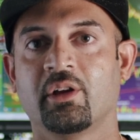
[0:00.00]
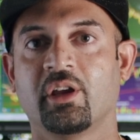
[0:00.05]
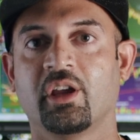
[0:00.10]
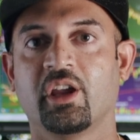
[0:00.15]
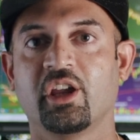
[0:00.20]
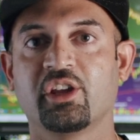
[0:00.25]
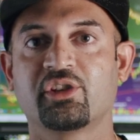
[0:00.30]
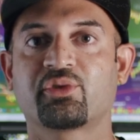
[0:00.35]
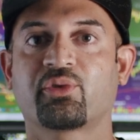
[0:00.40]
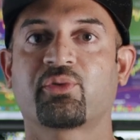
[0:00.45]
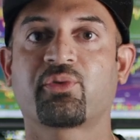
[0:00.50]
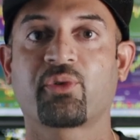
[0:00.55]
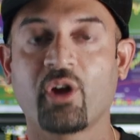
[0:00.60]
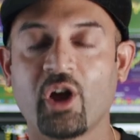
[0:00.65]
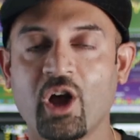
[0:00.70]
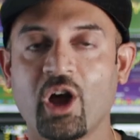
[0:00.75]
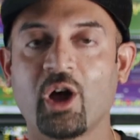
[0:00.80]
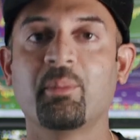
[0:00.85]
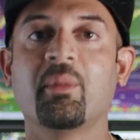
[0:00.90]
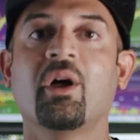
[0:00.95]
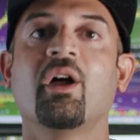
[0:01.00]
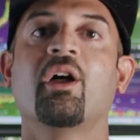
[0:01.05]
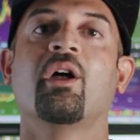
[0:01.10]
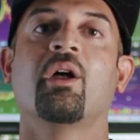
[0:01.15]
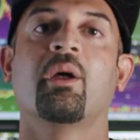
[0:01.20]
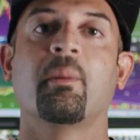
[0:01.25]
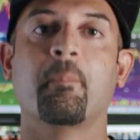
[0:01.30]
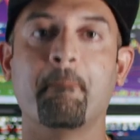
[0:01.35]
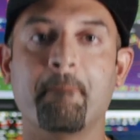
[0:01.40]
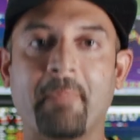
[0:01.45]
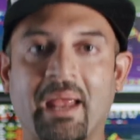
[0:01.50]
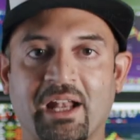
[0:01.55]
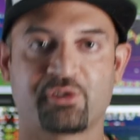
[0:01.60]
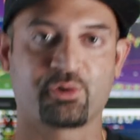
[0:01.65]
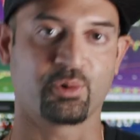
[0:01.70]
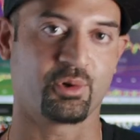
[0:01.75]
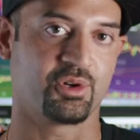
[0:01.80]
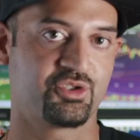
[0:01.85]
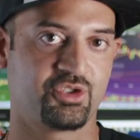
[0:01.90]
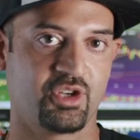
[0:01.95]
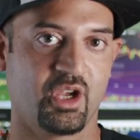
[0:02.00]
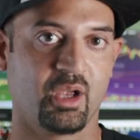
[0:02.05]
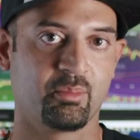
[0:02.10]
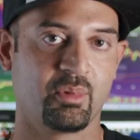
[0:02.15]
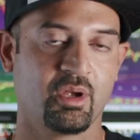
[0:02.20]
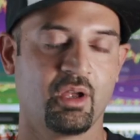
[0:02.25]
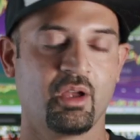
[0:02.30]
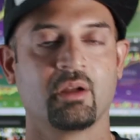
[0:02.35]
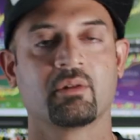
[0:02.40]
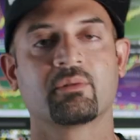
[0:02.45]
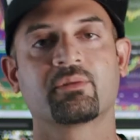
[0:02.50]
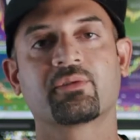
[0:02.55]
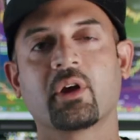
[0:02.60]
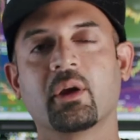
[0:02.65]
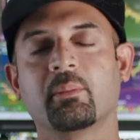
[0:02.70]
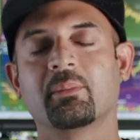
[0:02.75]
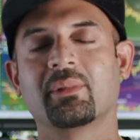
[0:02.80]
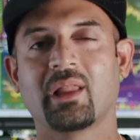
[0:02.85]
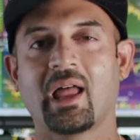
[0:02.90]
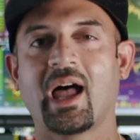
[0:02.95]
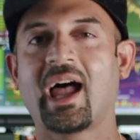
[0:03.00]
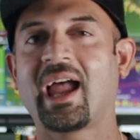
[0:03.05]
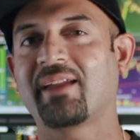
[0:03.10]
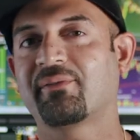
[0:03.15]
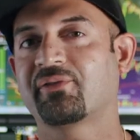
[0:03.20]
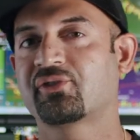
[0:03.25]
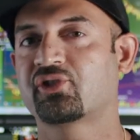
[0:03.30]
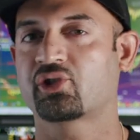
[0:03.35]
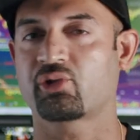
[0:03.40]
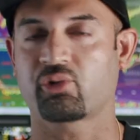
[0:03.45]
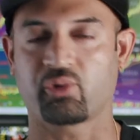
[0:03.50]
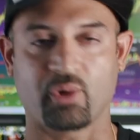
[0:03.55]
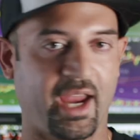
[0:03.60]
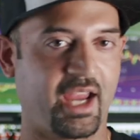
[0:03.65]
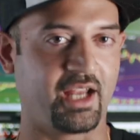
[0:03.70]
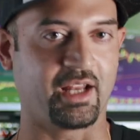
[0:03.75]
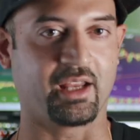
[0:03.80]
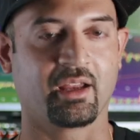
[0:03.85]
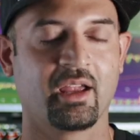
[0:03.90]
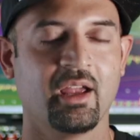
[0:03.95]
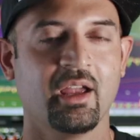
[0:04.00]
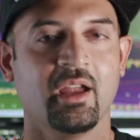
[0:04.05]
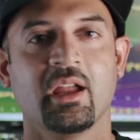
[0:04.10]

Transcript: is from mentorship, from live training.